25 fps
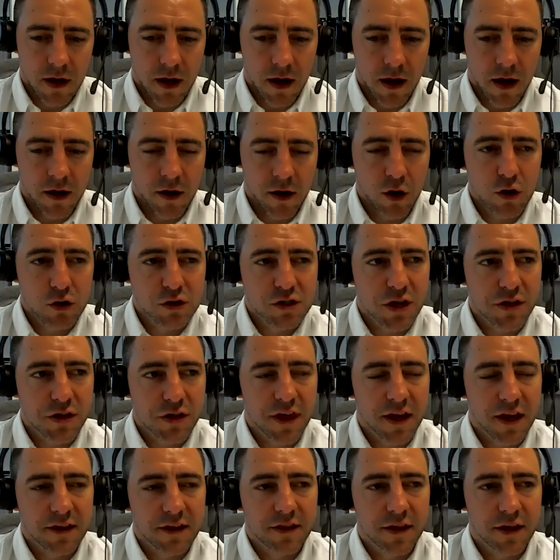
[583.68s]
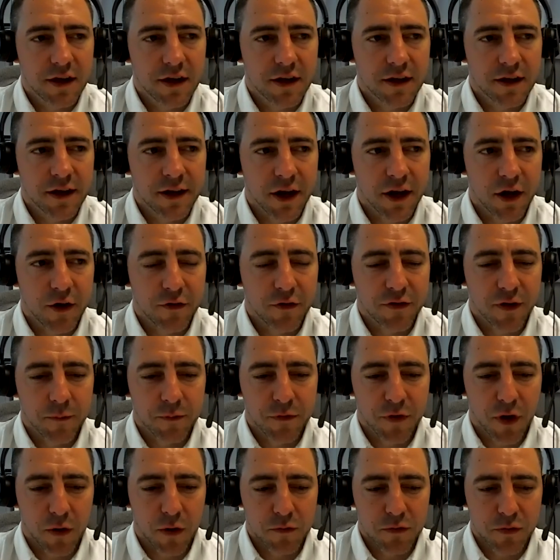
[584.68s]
And I also think that,
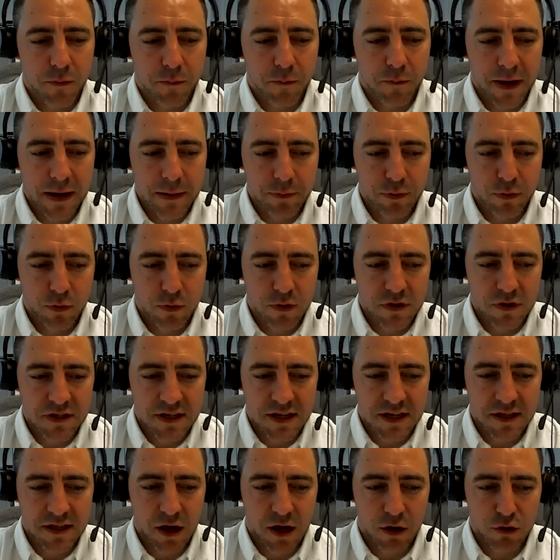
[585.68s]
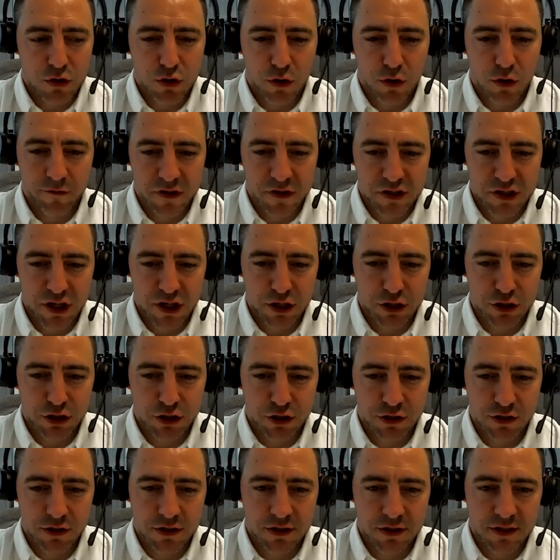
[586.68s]
sometimes when people see those
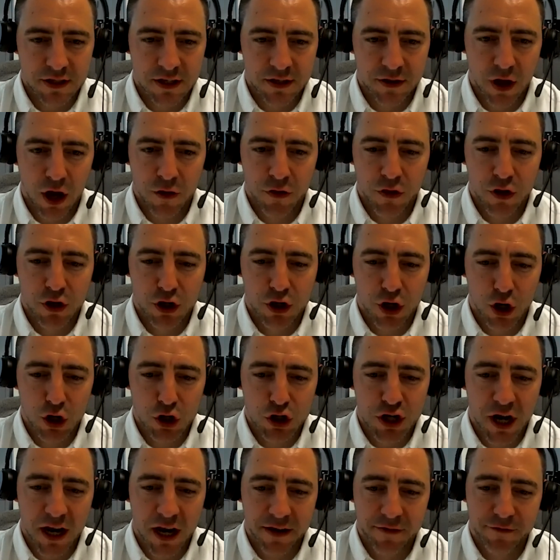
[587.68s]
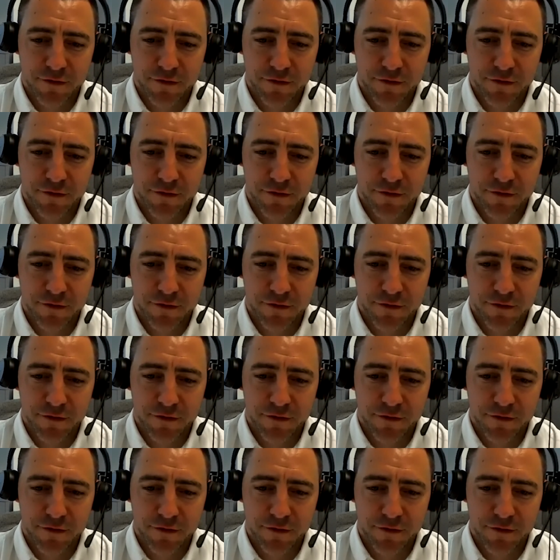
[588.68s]
conversations and negotiating